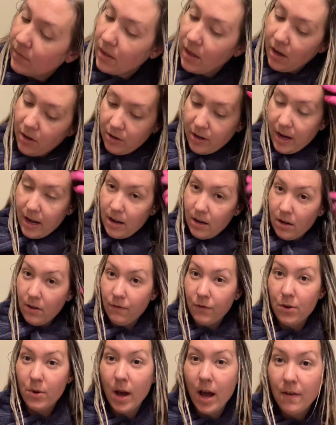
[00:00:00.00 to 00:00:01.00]
All right, and
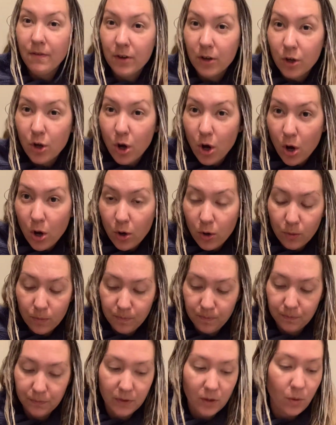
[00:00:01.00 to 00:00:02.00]
if you have a
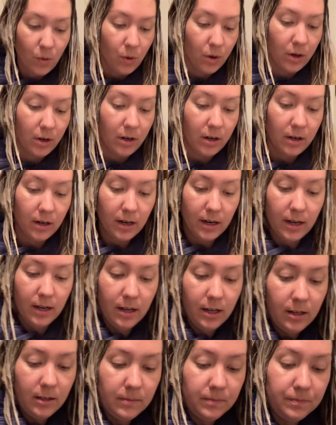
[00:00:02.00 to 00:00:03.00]
comb or
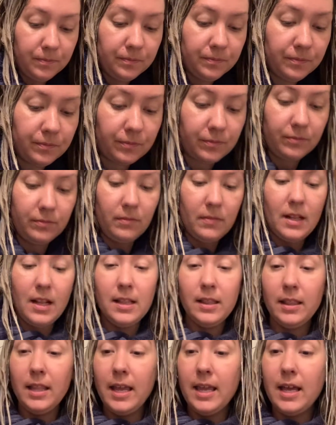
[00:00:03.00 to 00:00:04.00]

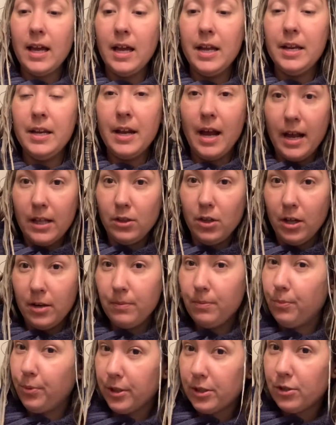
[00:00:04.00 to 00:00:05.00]
like a
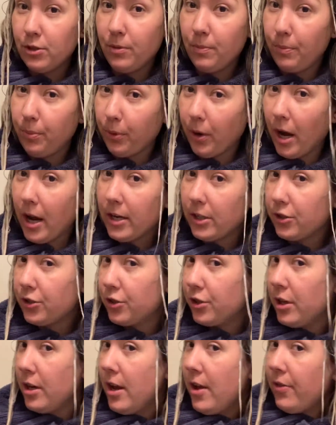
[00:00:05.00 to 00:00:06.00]
nylon bristle
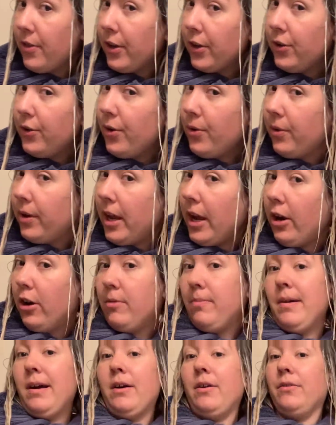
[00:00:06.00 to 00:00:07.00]
brush that you don't care
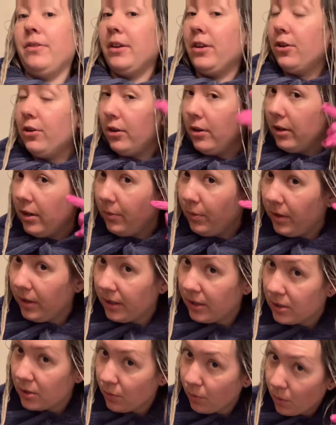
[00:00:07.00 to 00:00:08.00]
about, that you're
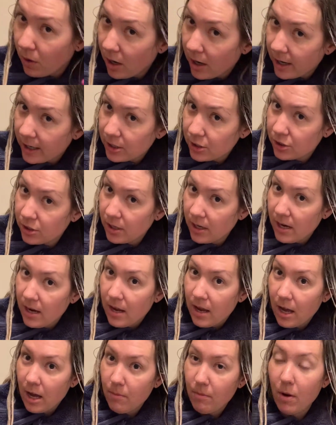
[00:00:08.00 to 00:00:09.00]
willing to wash,
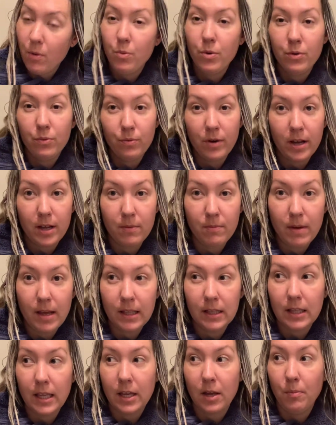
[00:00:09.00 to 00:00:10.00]
I wouldn't
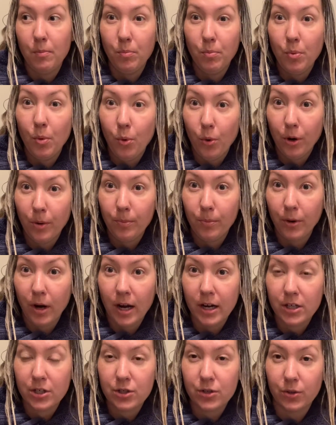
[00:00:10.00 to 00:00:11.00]
recommend like a boar
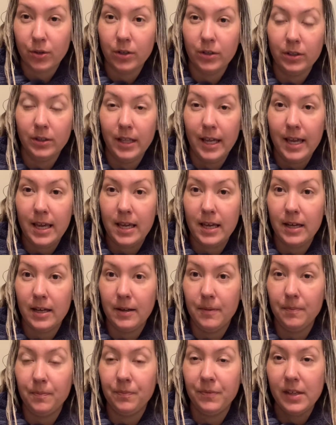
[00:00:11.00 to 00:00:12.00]
brush or like
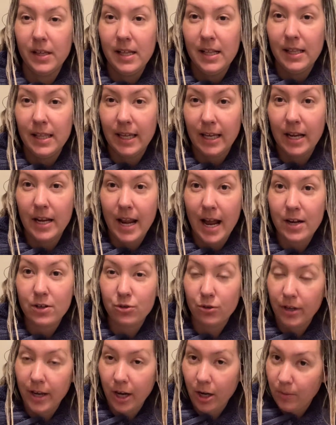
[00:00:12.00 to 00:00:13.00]
a
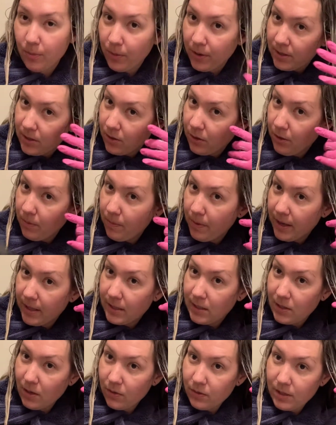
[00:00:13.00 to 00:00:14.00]
natural hair bristle, but
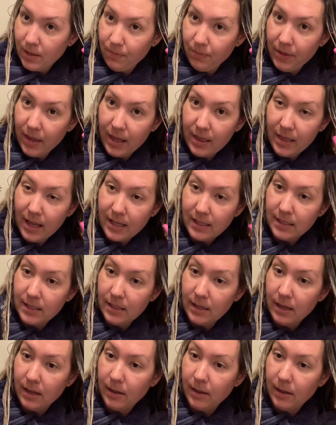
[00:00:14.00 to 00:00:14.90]
so something that's